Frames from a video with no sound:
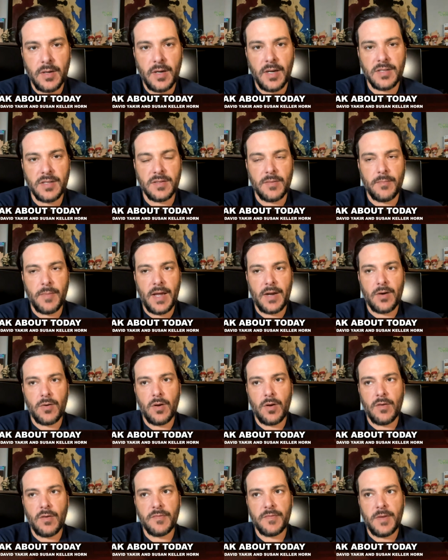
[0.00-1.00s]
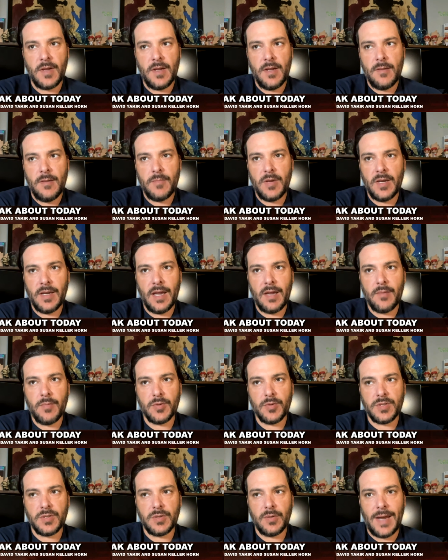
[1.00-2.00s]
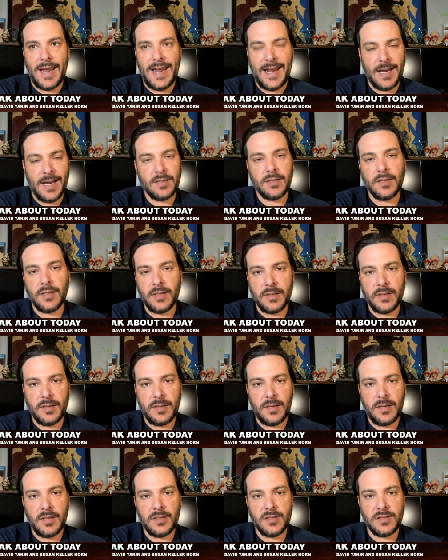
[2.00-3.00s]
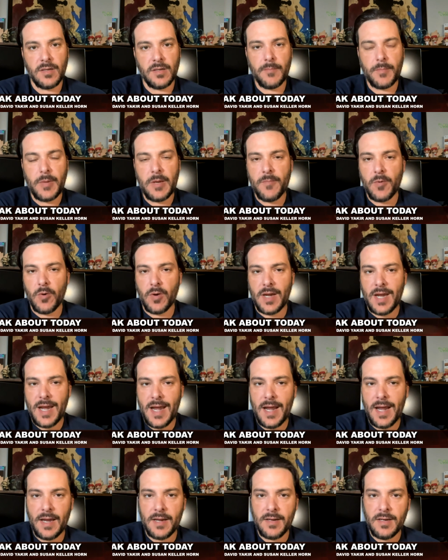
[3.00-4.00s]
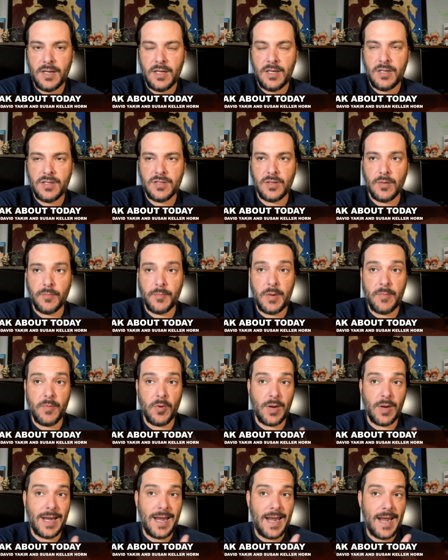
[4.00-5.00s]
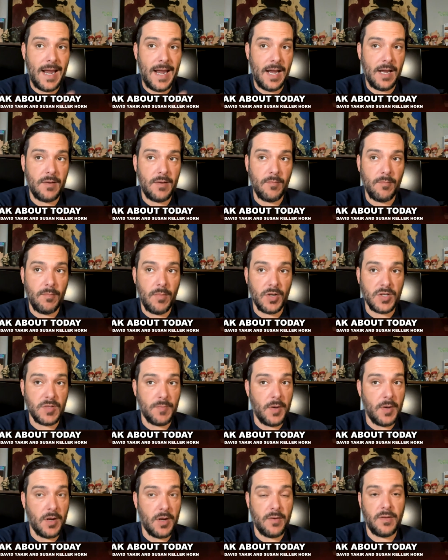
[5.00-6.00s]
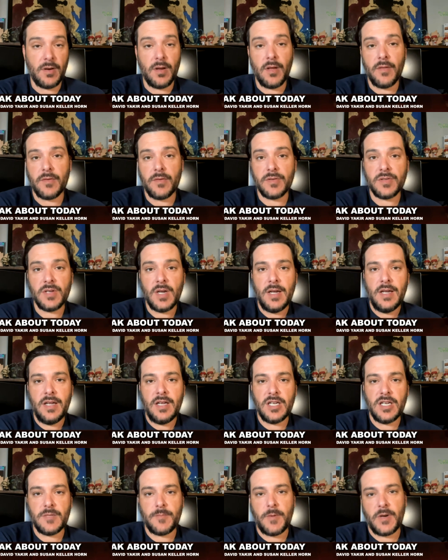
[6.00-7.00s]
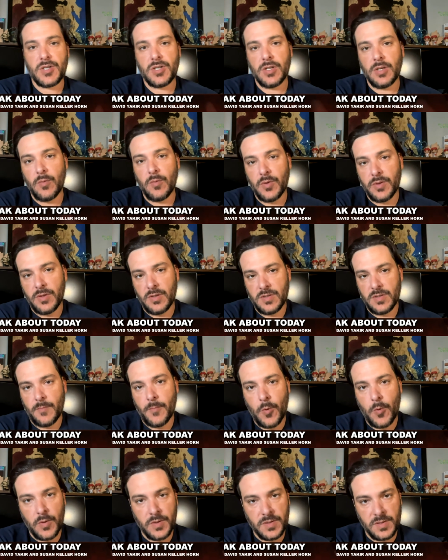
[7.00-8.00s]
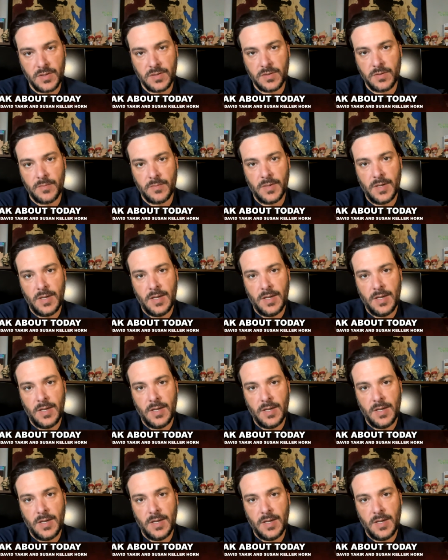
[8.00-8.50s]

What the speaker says: It's a matter of being able to handle it. And some people can't. Some people can much better than others, especially with the support system.